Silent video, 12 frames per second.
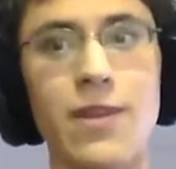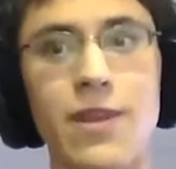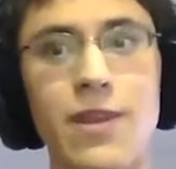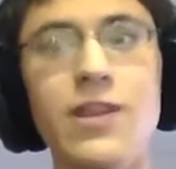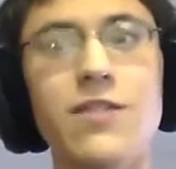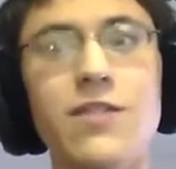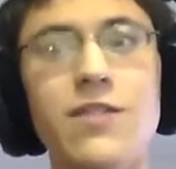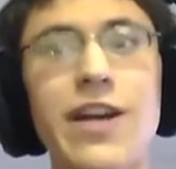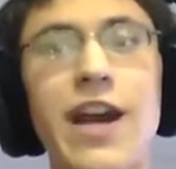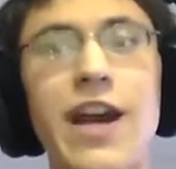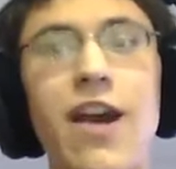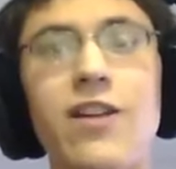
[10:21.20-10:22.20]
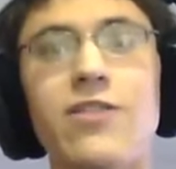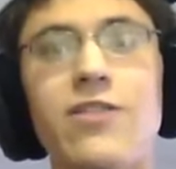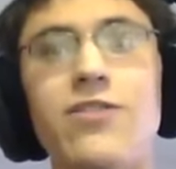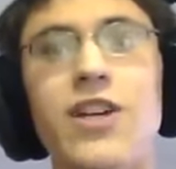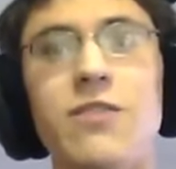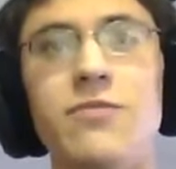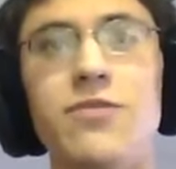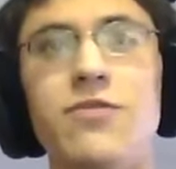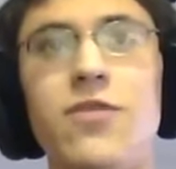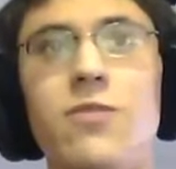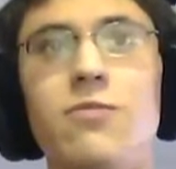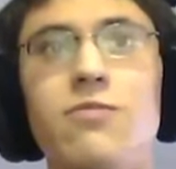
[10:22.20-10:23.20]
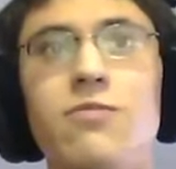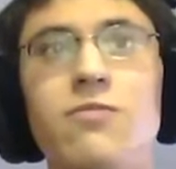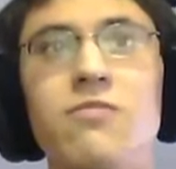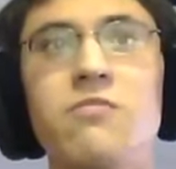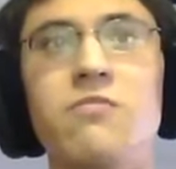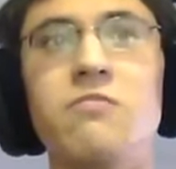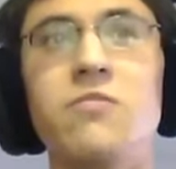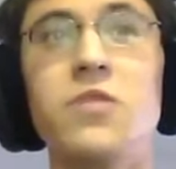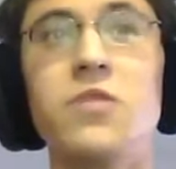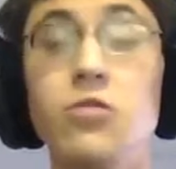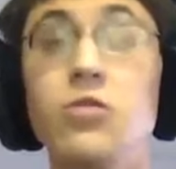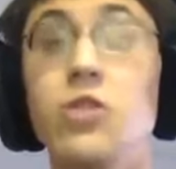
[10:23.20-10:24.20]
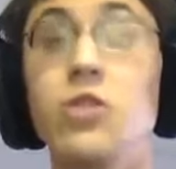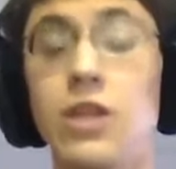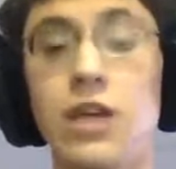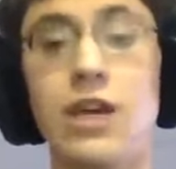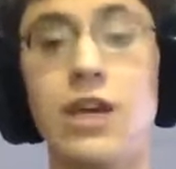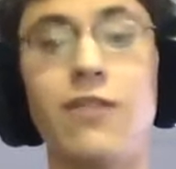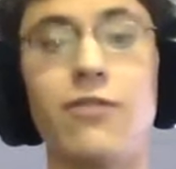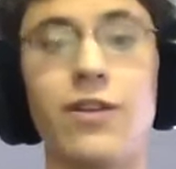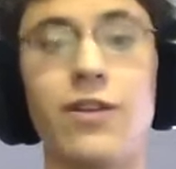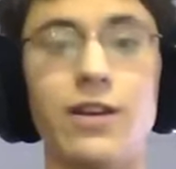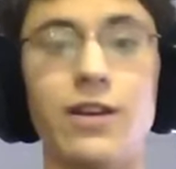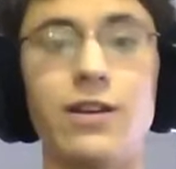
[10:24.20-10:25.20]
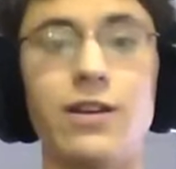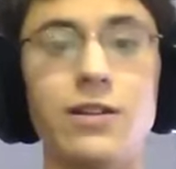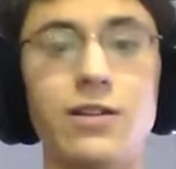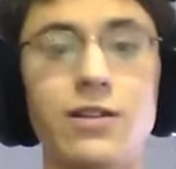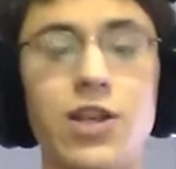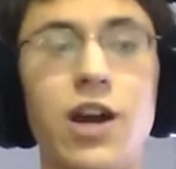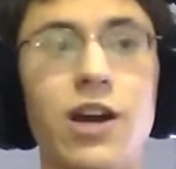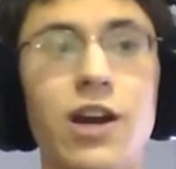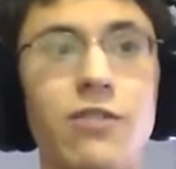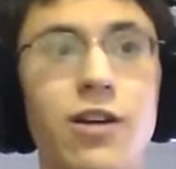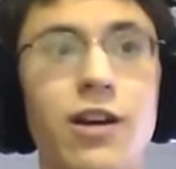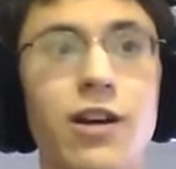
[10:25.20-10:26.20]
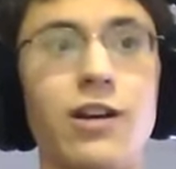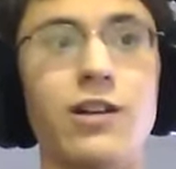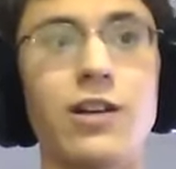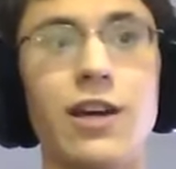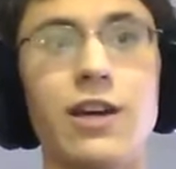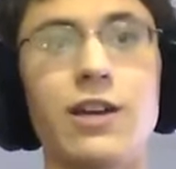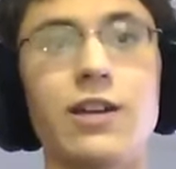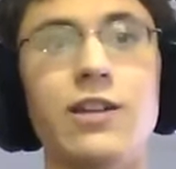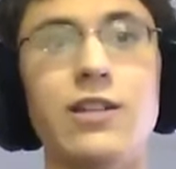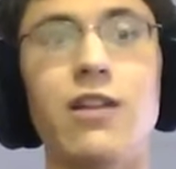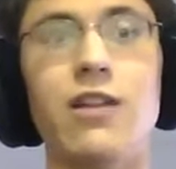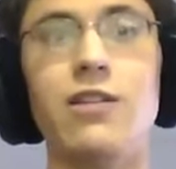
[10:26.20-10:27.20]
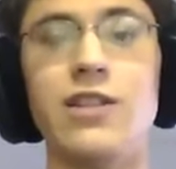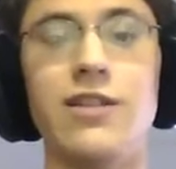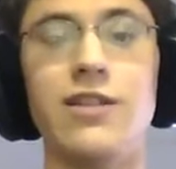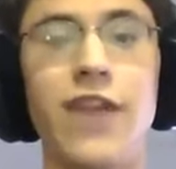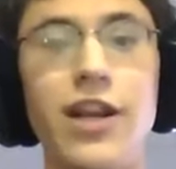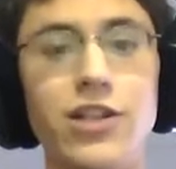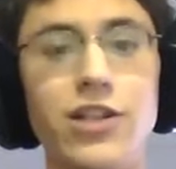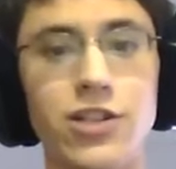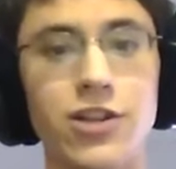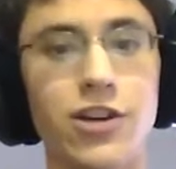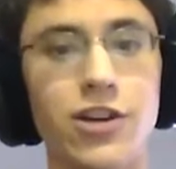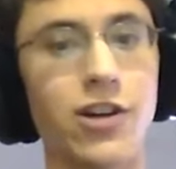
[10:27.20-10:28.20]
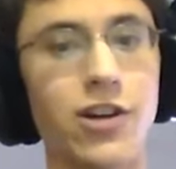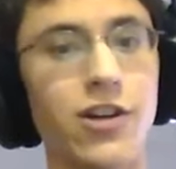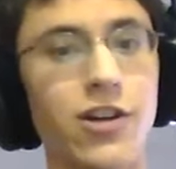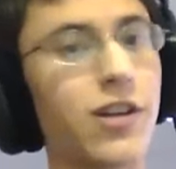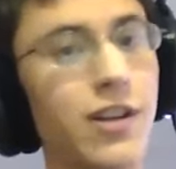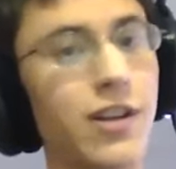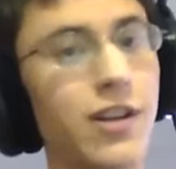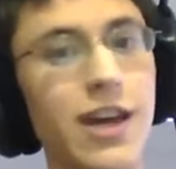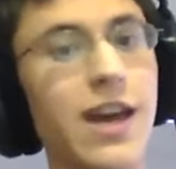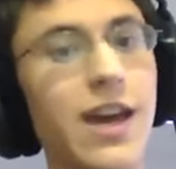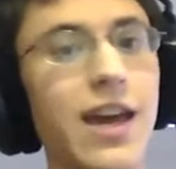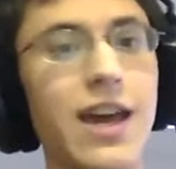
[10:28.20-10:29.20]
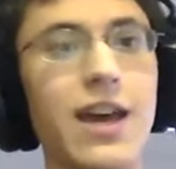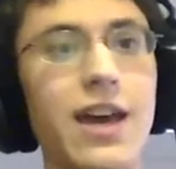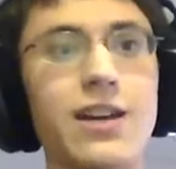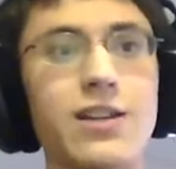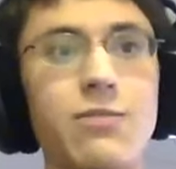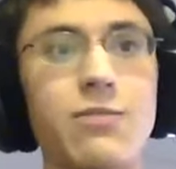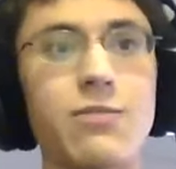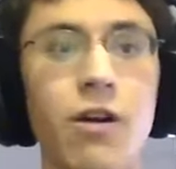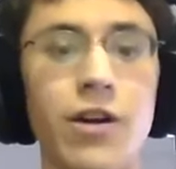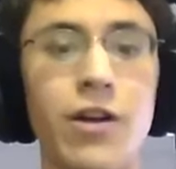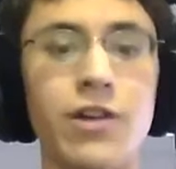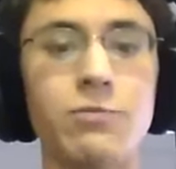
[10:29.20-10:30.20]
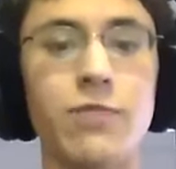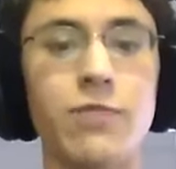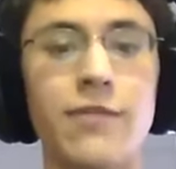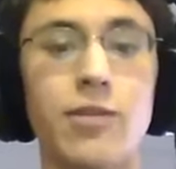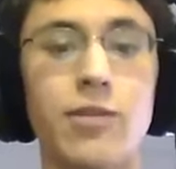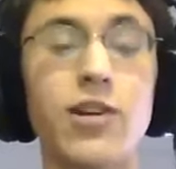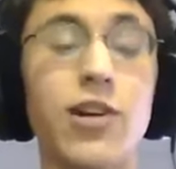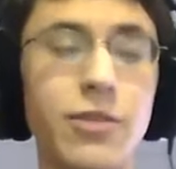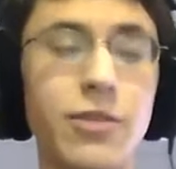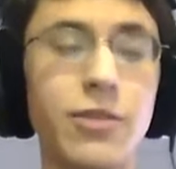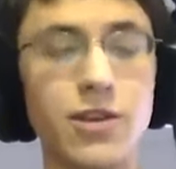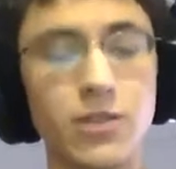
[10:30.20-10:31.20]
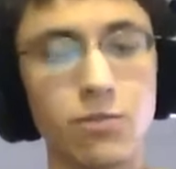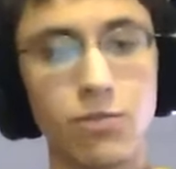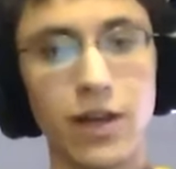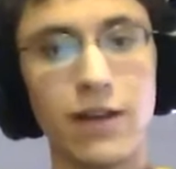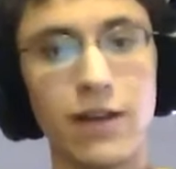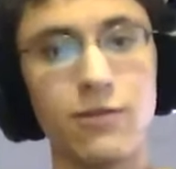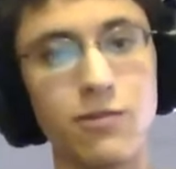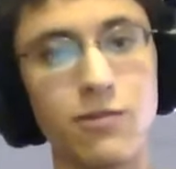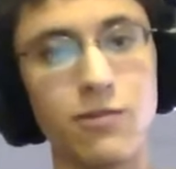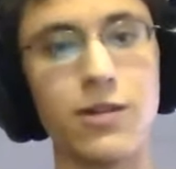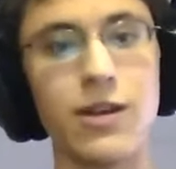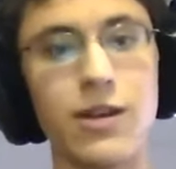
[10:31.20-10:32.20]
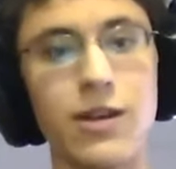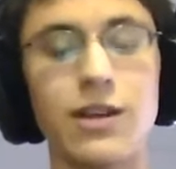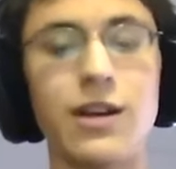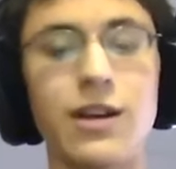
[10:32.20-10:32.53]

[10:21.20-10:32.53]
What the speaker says: each of their characters comes from usually a different genre, like Zelda's adventure and Mario's platformer. Kirby's also a platformer, but